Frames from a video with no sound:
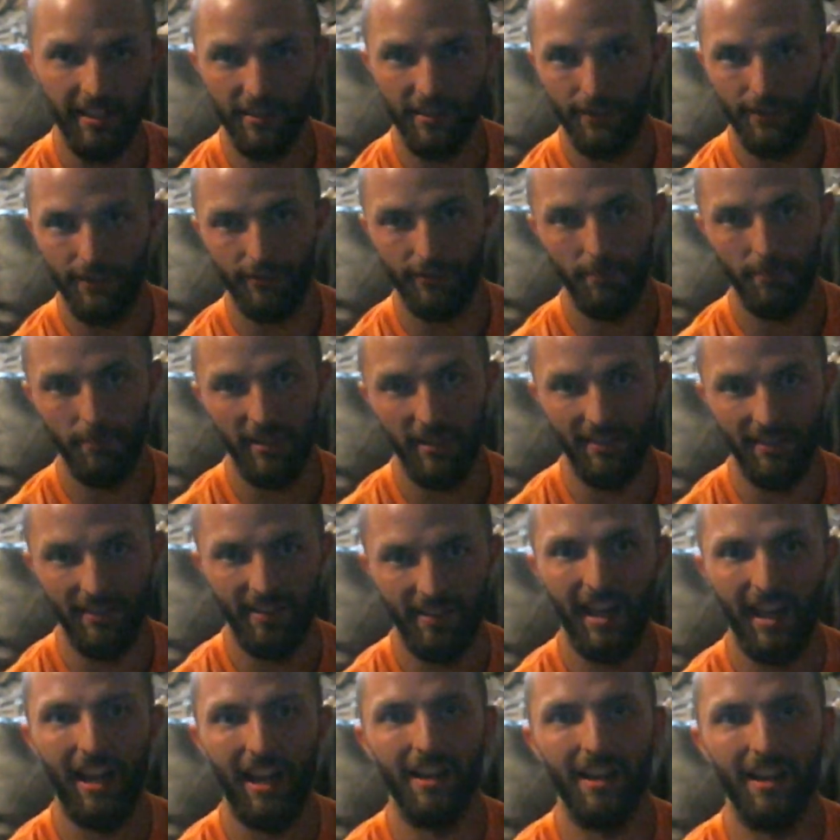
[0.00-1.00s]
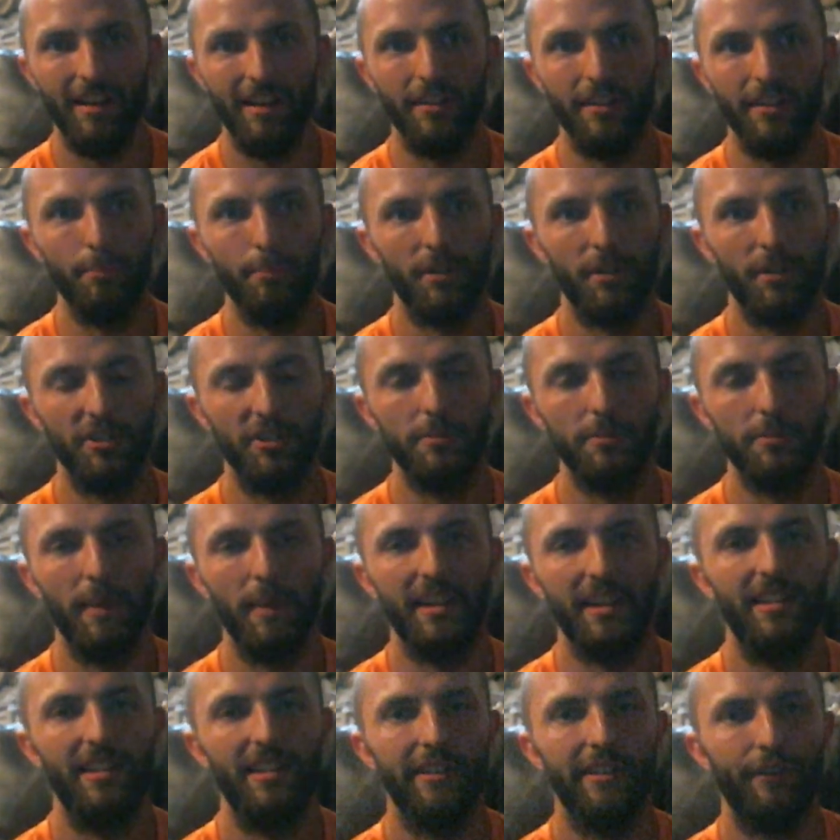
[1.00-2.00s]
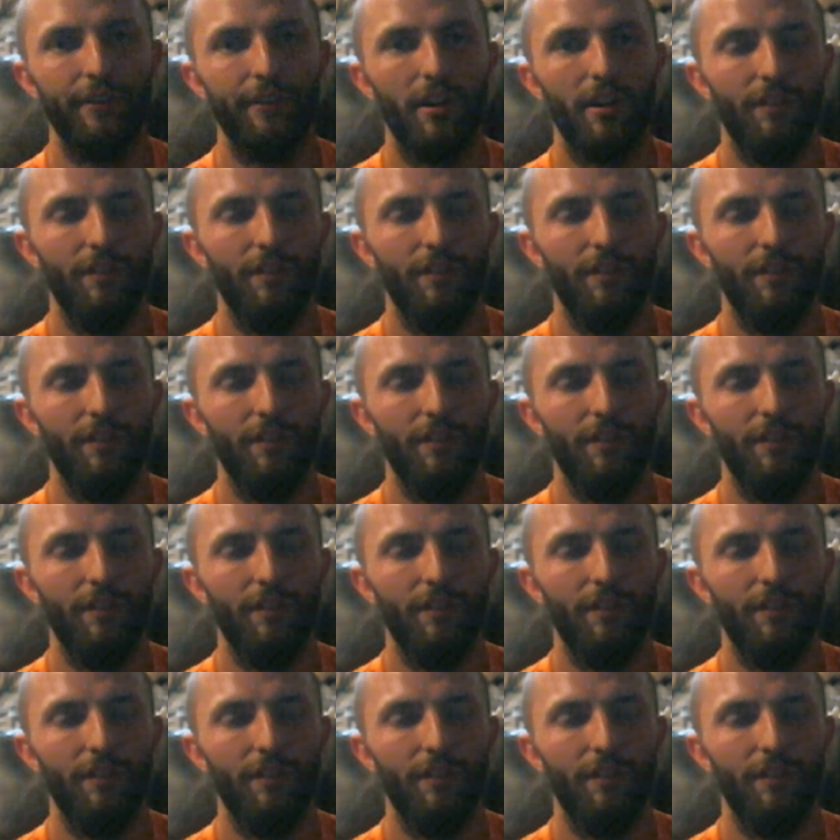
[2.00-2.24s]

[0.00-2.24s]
from the entire perspective of